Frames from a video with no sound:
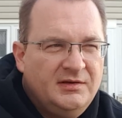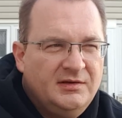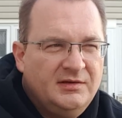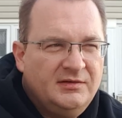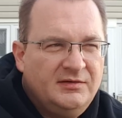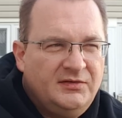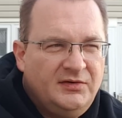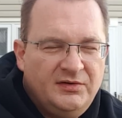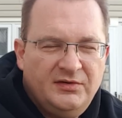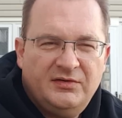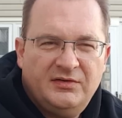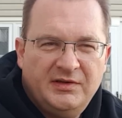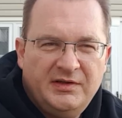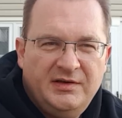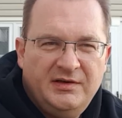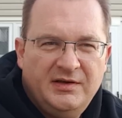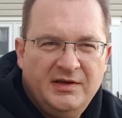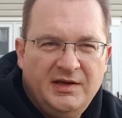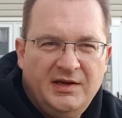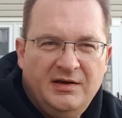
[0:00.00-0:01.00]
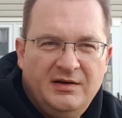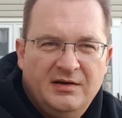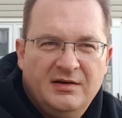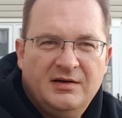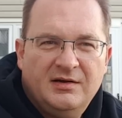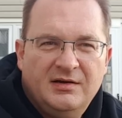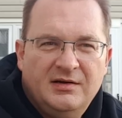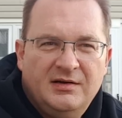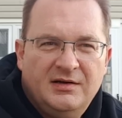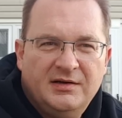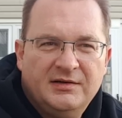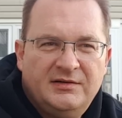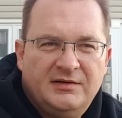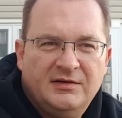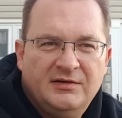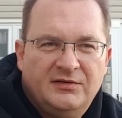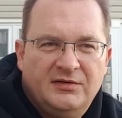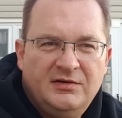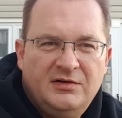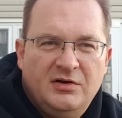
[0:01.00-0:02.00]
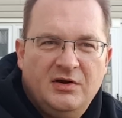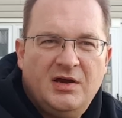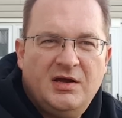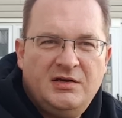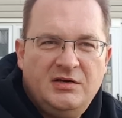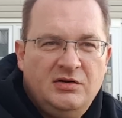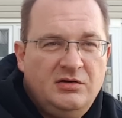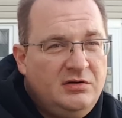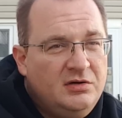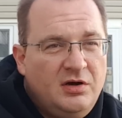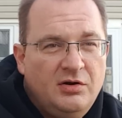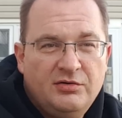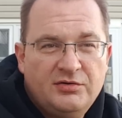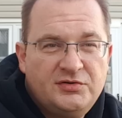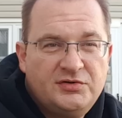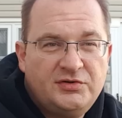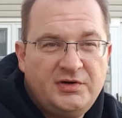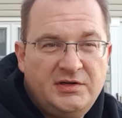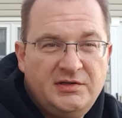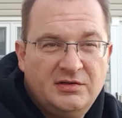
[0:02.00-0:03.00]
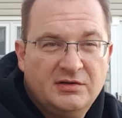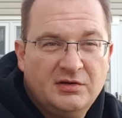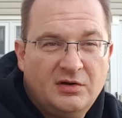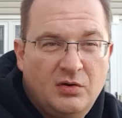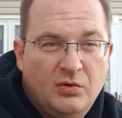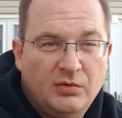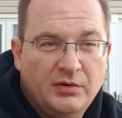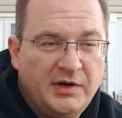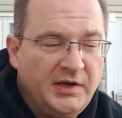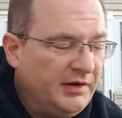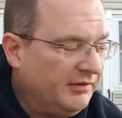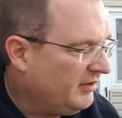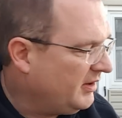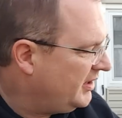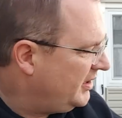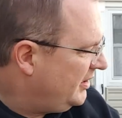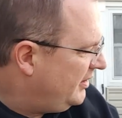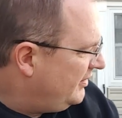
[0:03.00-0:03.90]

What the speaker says: seriously date. You're going straight to the courting, right?